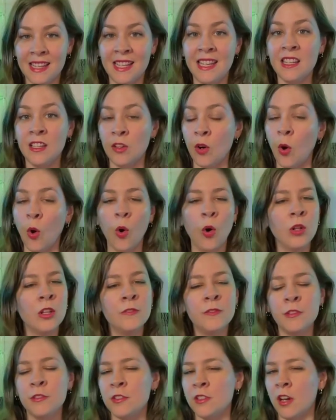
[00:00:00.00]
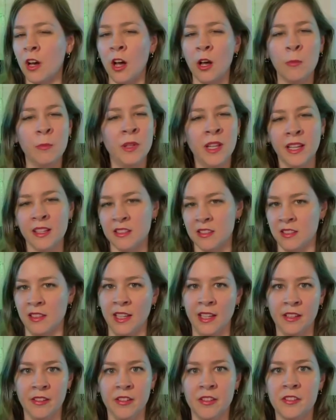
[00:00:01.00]
in all of those complex
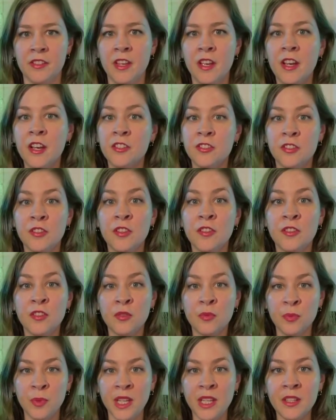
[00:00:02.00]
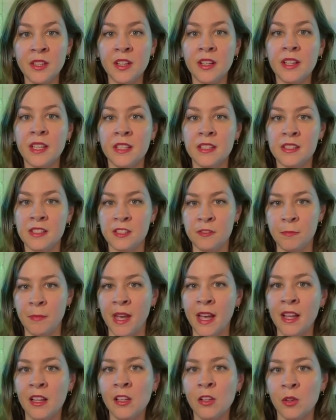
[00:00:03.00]
layers so that the reader can
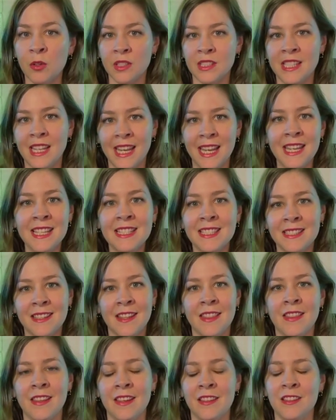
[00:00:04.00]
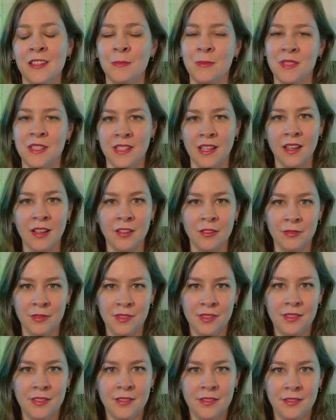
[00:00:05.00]
smell or taste the thing
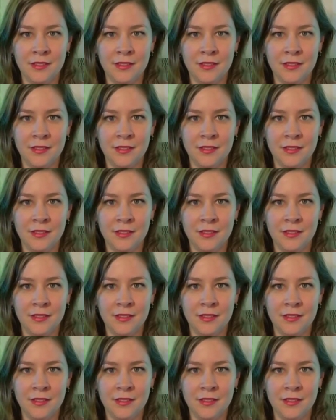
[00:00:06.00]
themselves.